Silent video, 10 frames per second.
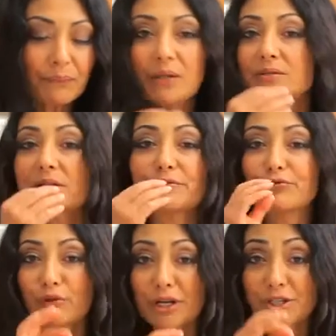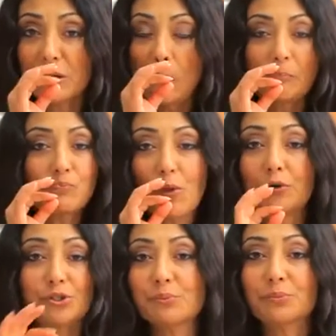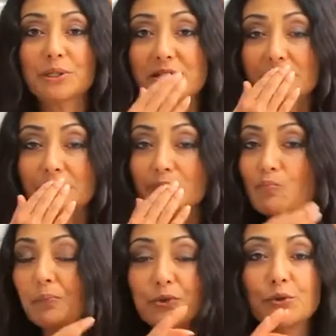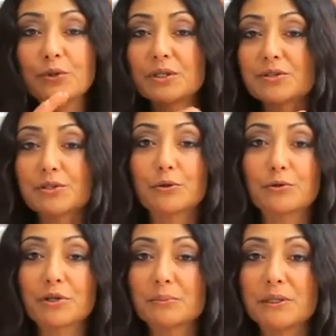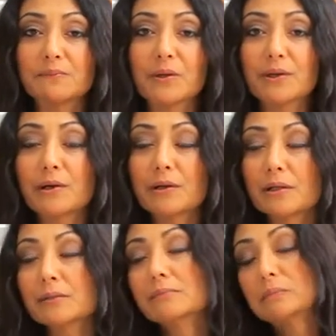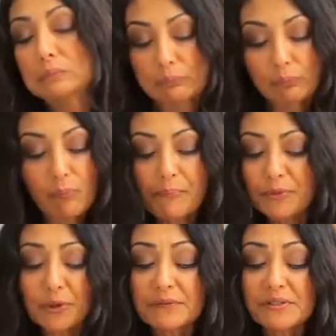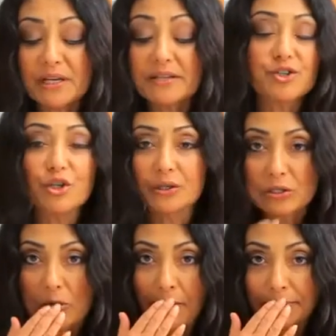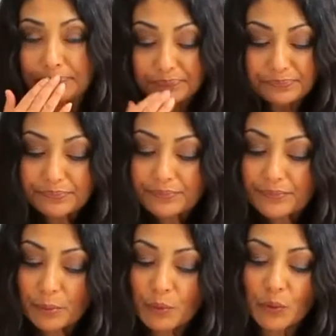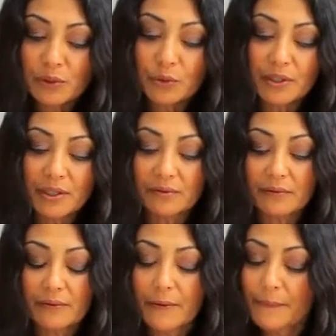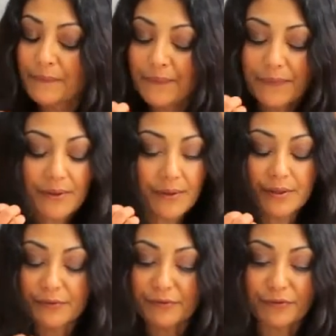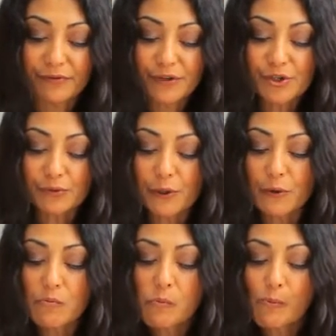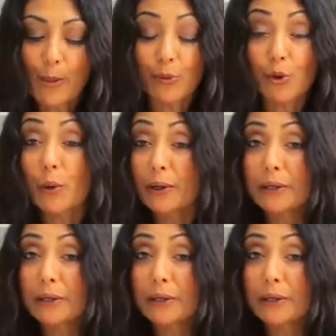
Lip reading: It's like a fresh ocean breeze. The uni is so creamy, the garlic, you don't even taste the chicken stock. But when you hit the fish roe and the quail